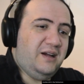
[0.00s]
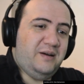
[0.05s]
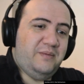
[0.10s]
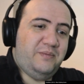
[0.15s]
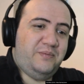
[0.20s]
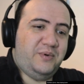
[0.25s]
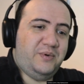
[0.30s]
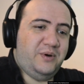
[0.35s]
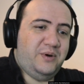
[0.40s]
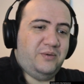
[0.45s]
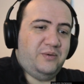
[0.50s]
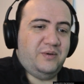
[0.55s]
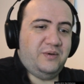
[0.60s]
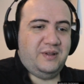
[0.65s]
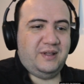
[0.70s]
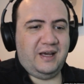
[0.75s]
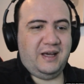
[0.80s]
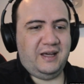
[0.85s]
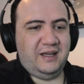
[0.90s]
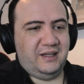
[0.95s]
Bro,
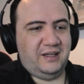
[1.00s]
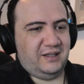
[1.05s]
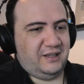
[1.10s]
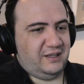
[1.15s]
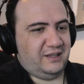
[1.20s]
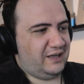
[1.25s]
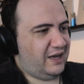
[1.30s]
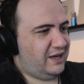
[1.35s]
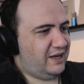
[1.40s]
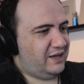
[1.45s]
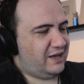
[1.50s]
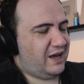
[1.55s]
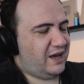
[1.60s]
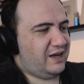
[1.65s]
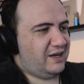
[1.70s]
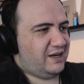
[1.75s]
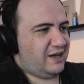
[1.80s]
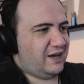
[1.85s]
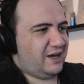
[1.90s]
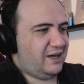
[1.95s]
hey,
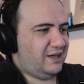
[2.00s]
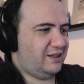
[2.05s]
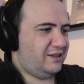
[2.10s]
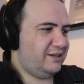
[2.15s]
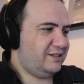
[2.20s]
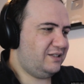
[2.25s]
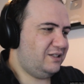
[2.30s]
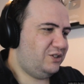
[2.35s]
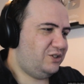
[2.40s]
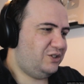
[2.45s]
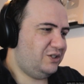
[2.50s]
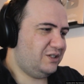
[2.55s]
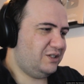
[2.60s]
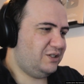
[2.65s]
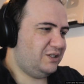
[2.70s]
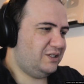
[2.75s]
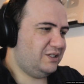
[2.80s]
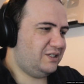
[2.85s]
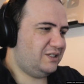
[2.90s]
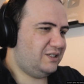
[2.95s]
this is
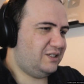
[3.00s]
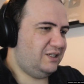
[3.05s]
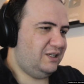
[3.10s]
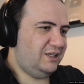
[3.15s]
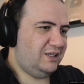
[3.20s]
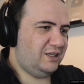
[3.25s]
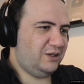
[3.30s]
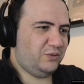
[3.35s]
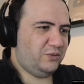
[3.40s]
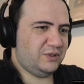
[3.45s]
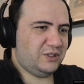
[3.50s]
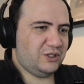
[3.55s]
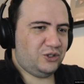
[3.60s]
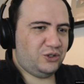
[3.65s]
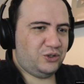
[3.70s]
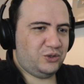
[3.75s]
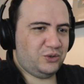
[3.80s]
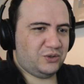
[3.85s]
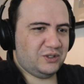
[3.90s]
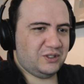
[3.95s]
just a scene. It was a
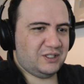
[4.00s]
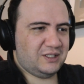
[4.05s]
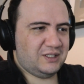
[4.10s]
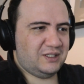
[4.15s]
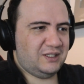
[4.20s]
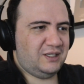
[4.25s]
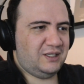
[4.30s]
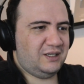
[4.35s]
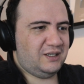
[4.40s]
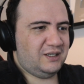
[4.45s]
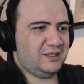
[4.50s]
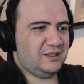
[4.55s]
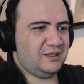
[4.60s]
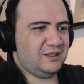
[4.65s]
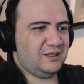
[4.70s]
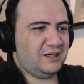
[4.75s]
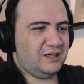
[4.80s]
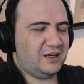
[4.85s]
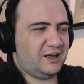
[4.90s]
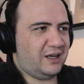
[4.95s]
short scene.
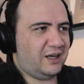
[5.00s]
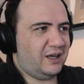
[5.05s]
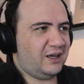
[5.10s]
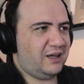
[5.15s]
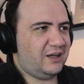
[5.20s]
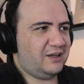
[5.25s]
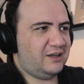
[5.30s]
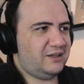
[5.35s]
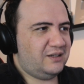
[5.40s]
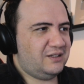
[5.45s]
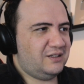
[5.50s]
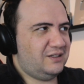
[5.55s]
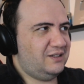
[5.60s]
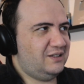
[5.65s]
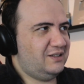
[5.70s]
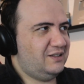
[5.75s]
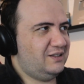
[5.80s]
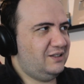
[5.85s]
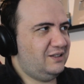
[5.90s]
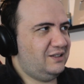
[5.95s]
And
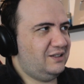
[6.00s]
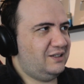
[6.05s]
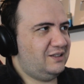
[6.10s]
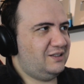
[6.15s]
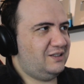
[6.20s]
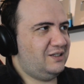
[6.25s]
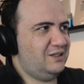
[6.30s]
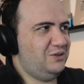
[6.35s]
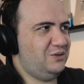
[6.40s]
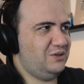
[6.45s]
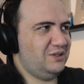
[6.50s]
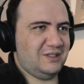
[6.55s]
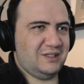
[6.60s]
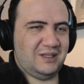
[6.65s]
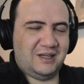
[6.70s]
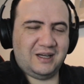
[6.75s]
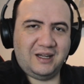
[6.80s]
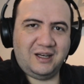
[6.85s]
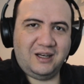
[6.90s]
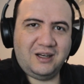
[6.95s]
it's interesting.
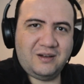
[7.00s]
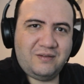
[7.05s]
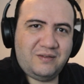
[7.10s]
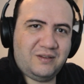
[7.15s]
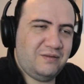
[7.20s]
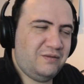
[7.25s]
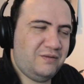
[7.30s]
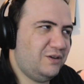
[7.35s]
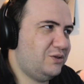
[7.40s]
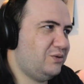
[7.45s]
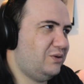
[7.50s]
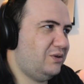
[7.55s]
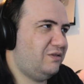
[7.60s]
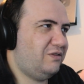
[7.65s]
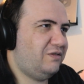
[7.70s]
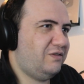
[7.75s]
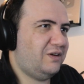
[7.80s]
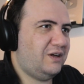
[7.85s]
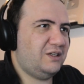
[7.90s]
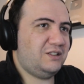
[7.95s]
I love the visual
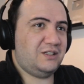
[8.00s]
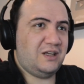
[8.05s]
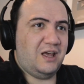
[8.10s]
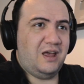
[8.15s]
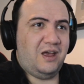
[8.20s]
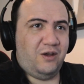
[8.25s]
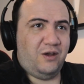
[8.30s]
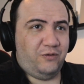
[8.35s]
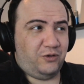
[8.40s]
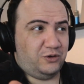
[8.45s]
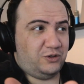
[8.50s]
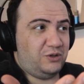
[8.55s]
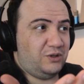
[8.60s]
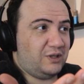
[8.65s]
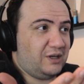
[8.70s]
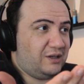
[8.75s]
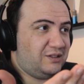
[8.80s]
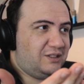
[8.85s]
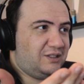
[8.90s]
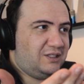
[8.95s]
effects. For
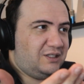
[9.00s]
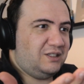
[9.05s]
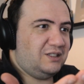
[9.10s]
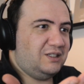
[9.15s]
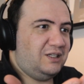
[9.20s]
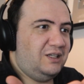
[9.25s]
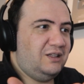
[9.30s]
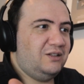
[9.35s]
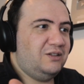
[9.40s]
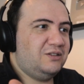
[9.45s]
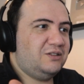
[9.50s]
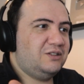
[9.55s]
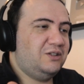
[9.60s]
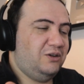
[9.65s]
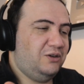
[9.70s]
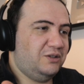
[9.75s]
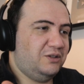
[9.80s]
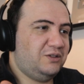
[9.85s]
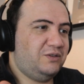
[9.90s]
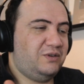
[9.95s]
2016, this
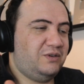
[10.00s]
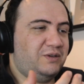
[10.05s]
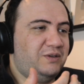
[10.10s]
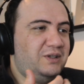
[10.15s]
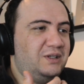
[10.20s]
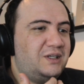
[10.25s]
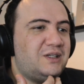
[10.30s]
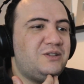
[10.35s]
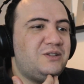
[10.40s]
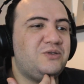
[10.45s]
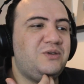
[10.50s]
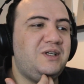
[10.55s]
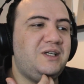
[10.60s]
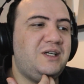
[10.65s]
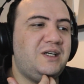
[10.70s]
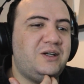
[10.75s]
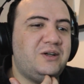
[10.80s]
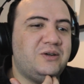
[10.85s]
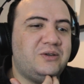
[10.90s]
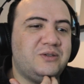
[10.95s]
looks very
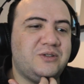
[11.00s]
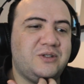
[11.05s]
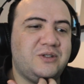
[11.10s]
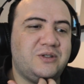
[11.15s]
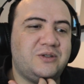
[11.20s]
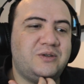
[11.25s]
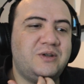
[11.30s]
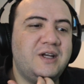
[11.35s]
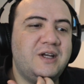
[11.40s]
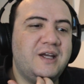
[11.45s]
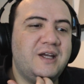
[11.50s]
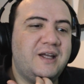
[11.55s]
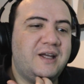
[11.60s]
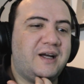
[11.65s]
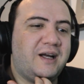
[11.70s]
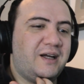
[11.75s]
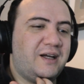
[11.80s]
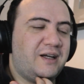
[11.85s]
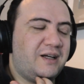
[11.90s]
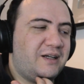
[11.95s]
intriguing also.
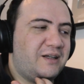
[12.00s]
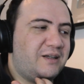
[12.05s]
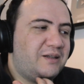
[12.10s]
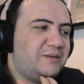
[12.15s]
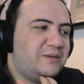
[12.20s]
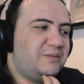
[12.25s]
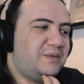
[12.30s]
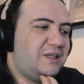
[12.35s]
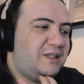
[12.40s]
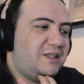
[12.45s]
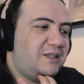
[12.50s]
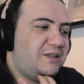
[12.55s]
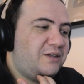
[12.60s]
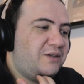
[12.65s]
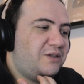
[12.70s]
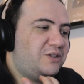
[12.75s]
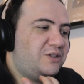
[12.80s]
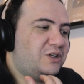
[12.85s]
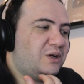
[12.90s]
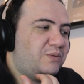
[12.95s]
They did a
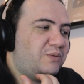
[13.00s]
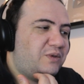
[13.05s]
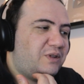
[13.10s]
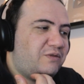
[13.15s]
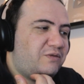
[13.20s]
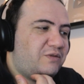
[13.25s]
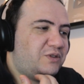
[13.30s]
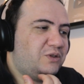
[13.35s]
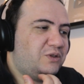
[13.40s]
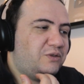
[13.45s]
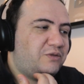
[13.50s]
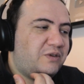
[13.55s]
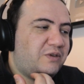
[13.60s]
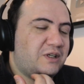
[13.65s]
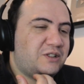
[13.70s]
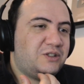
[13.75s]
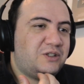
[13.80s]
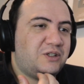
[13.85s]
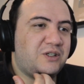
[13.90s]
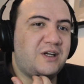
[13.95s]
good job with the visual
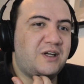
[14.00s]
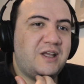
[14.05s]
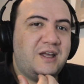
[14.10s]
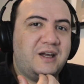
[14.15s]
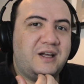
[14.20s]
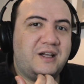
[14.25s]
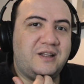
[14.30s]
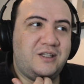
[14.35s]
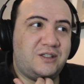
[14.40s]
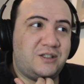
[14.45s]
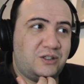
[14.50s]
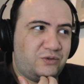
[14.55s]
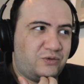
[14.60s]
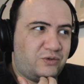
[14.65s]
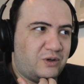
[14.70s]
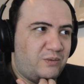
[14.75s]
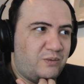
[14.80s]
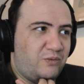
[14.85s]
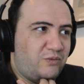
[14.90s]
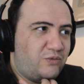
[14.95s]
effects here. This is
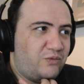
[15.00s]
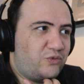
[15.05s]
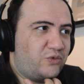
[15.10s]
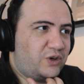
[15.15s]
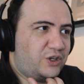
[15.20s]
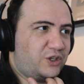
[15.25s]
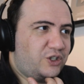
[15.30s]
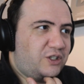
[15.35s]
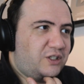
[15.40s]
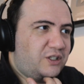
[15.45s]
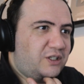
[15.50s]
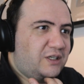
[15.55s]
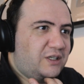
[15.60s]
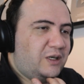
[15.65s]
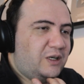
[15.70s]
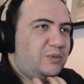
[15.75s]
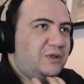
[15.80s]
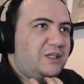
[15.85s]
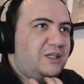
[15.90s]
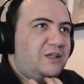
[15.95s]
from Russia, I
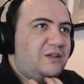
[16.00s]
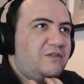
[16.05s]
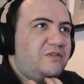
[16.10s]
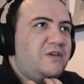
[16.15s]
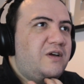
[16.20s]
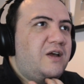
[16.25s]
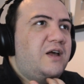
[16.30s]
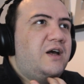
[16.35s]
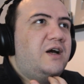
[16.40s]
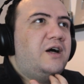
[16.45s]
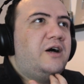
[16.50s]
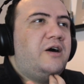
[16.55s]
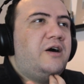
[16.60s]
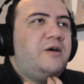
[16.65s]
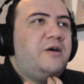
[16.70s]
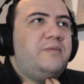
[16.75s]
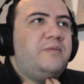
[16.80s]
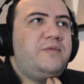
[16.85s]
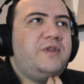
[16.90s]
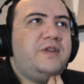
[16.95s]
believe.
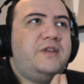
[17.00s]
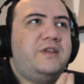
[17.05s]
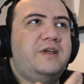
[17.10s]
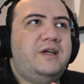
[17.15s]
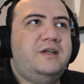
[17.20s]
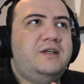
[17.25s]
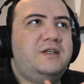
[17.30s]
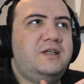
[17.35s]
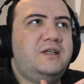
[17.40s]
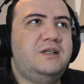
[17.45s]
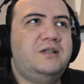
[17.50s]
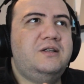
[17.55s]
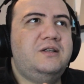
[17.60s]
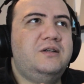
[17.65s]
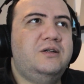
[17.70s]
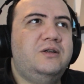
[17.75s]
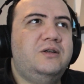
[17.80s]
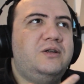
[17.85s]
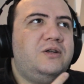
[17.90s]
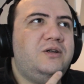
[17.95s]
They did
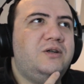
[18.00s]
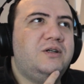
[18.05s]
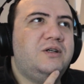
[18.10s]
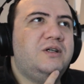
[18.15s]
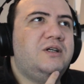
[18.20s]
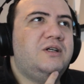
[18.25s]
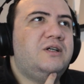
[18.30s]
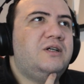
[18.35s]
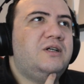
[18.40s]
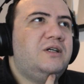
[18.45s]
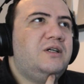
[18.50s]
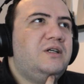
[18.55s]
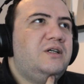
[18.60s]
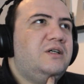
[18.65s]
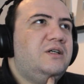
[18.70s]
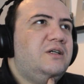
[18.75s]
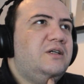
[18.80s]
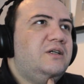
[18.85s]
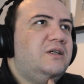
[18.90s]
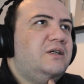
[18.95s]
look
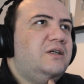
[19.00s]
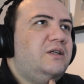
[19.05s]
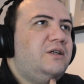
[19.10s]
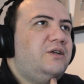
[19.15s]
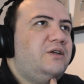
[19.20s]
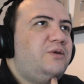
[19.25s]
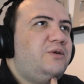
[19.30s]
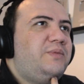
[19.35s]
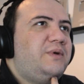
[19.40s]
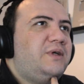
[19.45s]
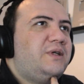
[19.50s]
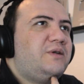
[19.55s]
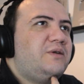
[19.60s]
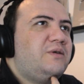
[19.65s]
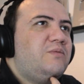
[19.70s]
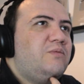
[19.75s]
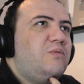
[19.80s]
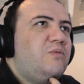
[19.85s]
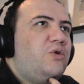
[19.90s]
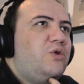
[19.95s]
a little bit
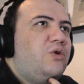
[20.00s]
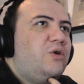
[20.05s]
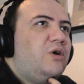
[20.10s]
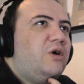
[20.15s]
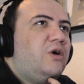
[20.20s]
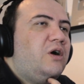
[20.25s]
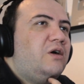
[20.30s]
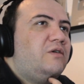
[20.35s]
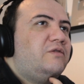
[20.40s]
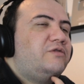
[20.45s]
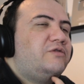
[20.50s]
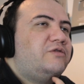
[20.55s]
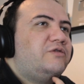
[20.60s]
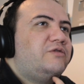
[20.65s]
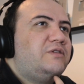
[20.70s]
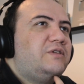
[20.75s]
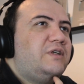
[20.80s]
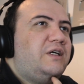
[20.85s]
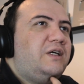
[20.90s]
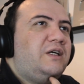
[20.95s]
more of
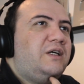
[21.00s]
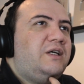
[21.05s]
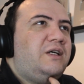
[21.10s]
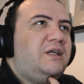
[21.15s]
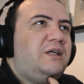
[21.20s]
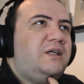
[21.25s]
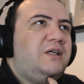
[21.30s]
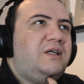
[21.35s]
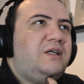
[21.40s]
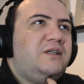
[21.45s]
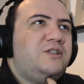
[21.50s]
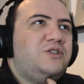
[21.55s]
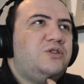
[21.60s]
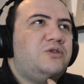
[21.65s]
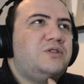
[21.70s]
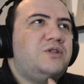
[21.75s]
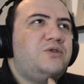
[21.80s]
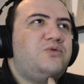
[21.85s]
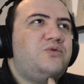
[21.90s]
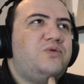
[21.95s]
a
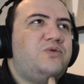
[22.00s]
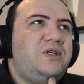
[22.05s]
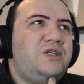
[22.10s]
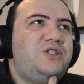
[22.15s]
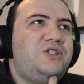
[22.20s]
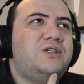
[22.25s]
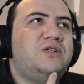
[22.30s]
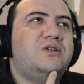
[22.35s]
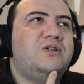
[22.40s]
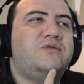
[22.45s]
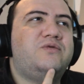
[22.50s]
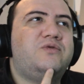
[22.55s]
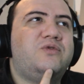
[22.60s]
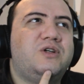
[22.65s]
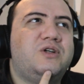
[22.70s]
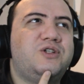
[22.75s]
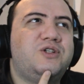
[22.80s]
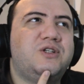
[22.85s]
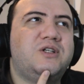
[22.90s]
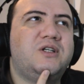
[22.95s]
certain region of
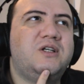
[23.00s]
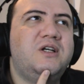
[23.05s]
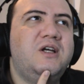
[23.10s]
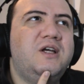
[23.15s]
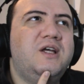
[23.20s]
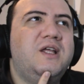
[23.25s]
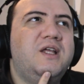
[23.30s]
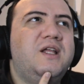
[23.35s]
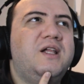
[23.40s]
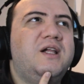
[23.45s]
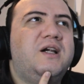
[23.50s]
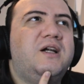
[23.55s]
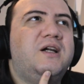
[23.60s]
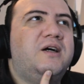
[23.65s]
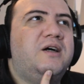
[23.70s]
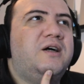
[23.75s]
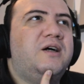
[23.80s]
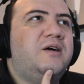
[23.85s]
Russia. I